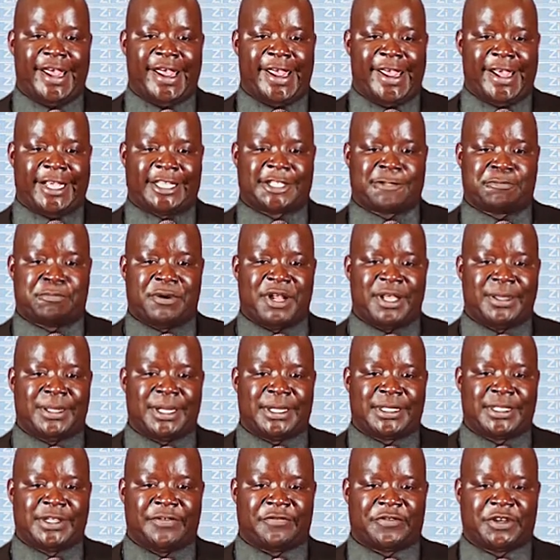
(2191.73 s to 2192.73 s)
Explain the
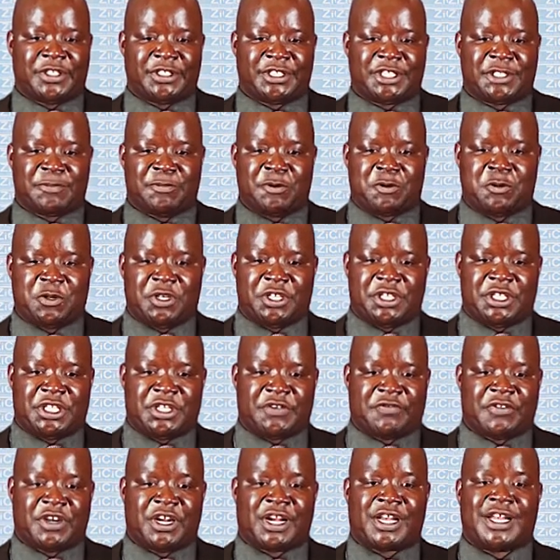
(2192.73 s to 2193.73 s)
differences between
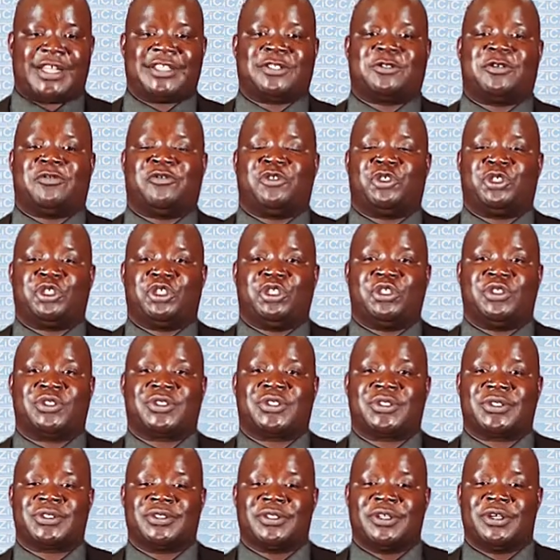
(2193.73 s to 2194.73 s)
different classes of
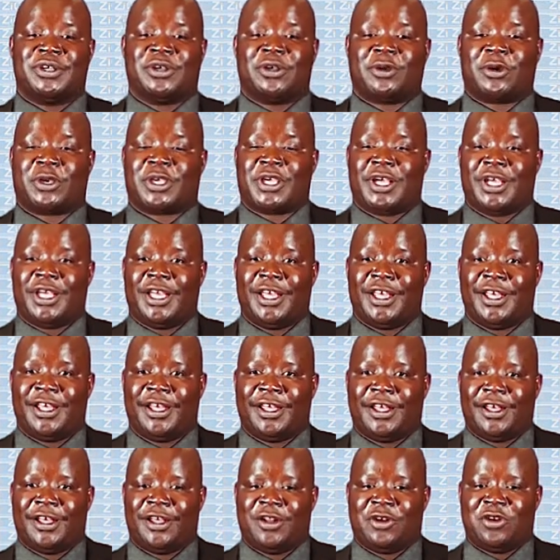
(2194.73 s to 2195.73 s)
shares, okay?
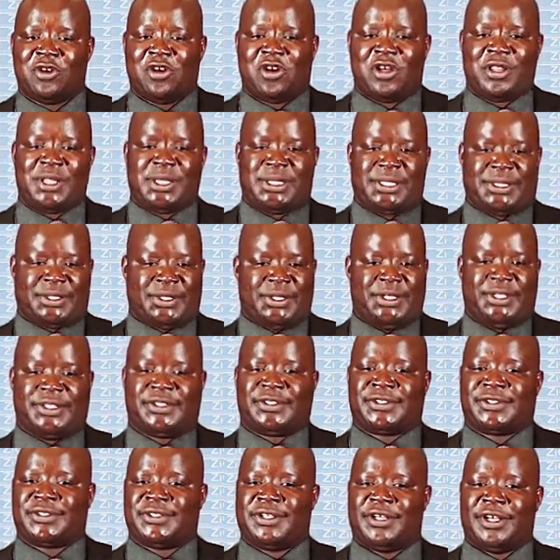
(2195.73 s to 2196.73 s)
Know these
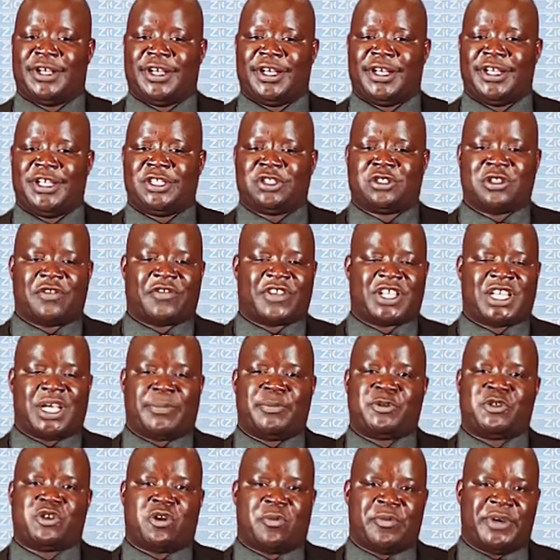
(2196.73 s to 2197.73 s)
things. Issues of
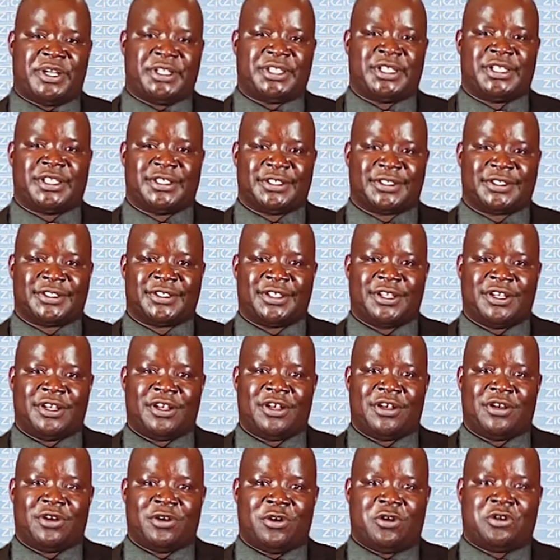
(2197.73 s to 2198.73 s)
capital maintenance,
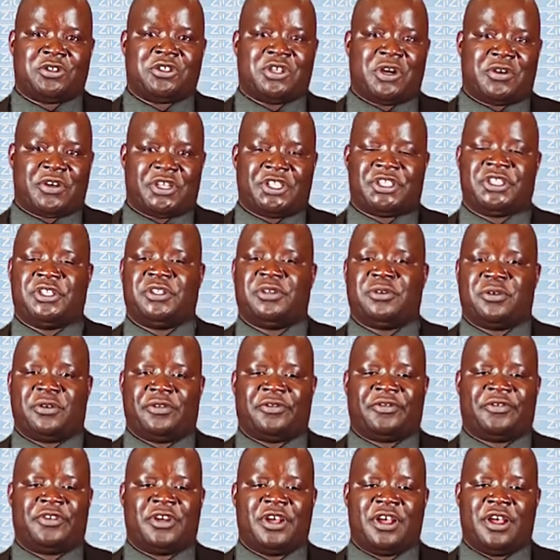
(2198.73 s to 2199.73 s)
alteration
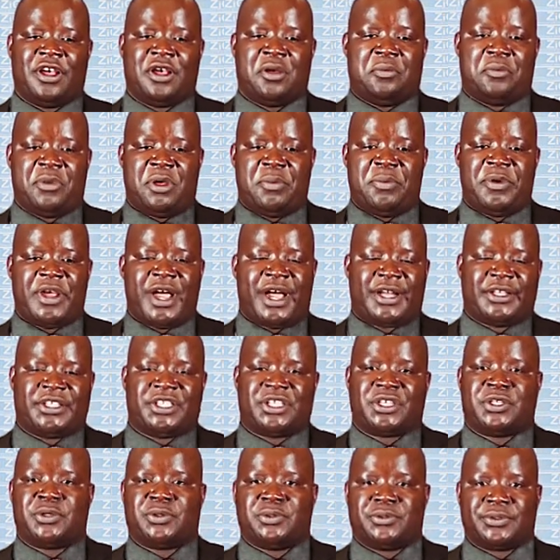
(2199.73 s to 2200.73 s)
of maybe
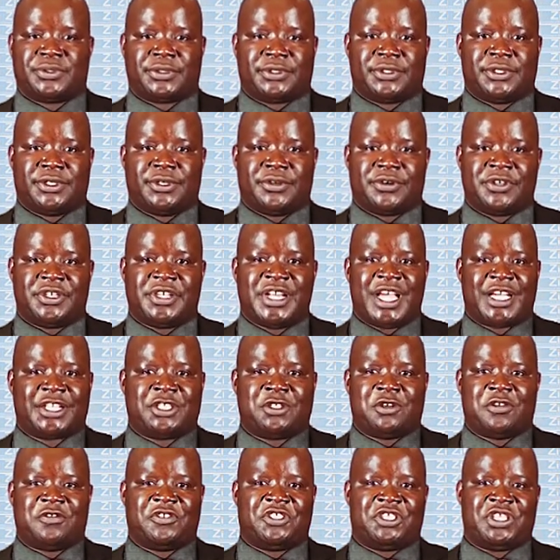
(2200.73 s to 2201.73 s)
articles,
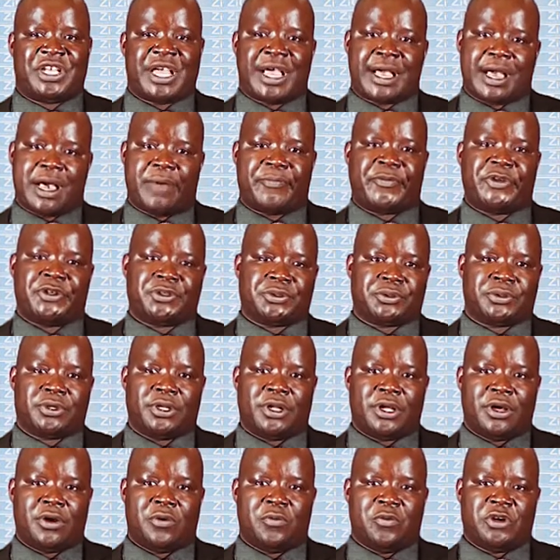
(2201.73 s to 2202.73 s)
reduction of share capital.
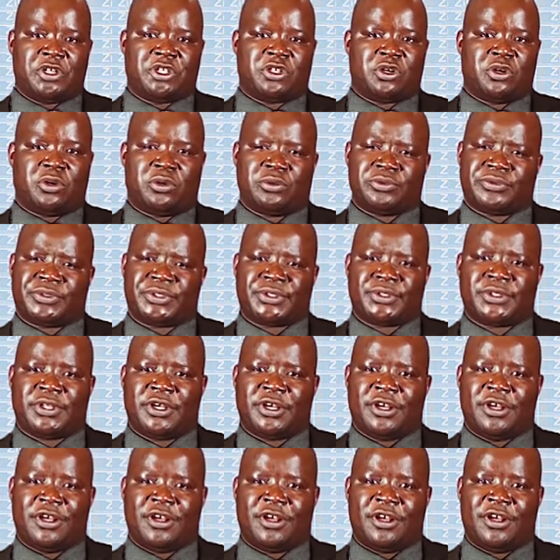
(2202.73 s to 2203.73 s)
Which laws?
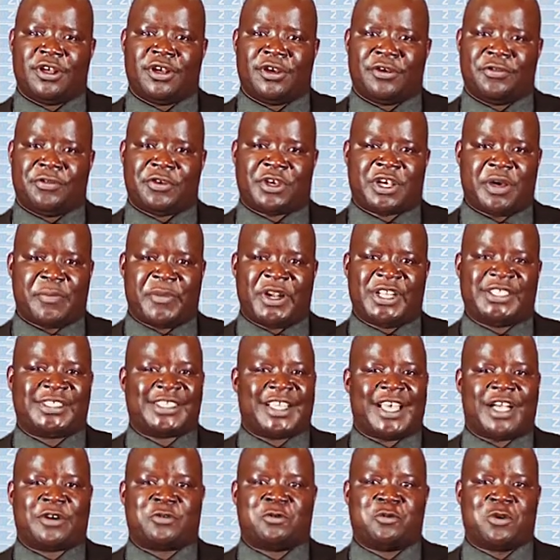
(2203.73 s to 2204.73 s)
The Companies
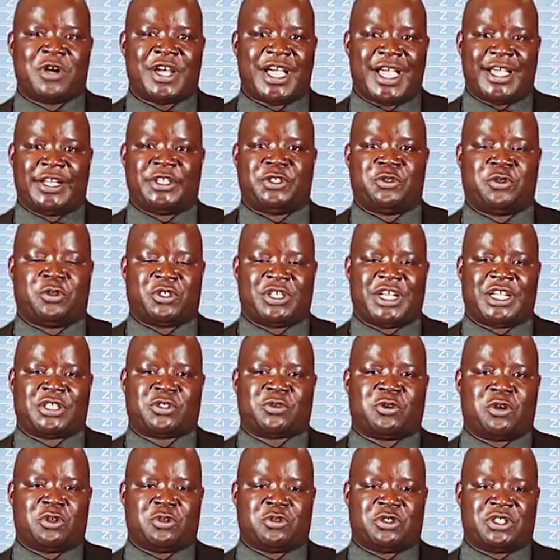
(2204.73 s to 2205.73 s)
Act will guide you. Just
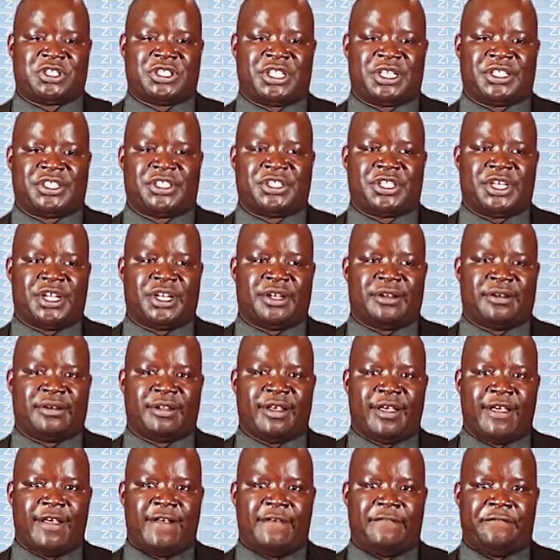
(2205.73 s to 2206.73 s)
go to
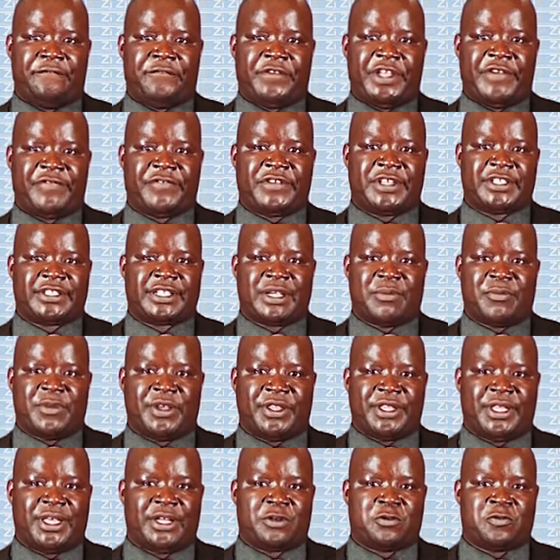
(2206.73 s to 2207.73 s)
section 50 somewhere
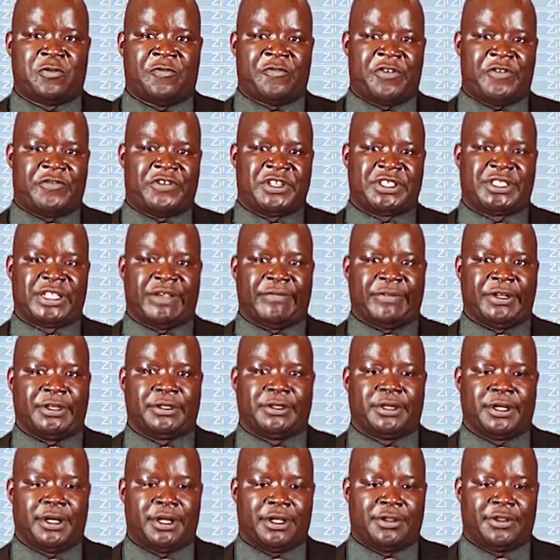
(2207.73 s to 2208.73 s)
there to 57.
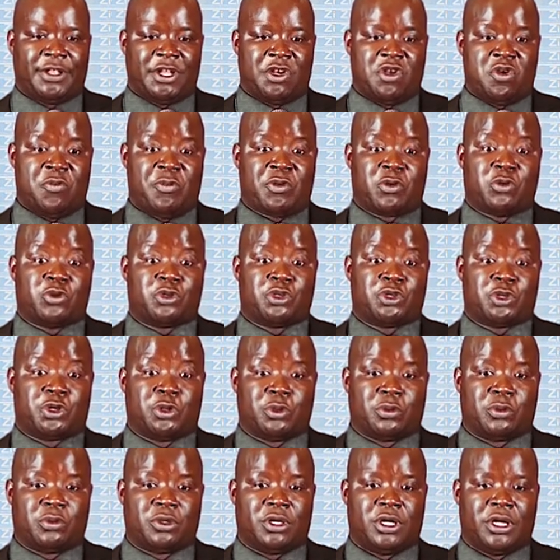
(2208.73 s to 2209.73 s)
Then you'll be good to
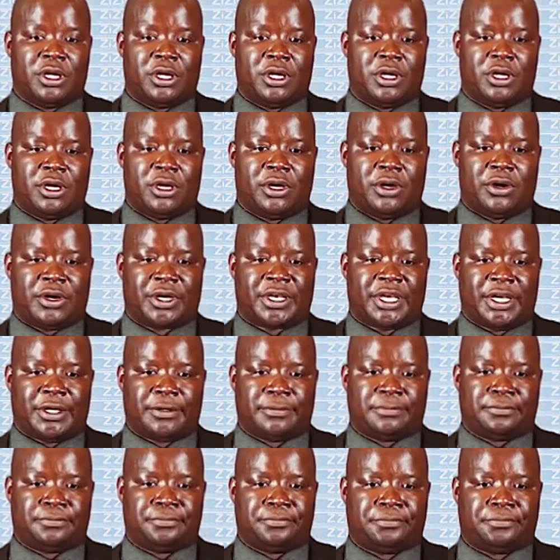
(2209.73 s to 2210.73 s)
go. Okay?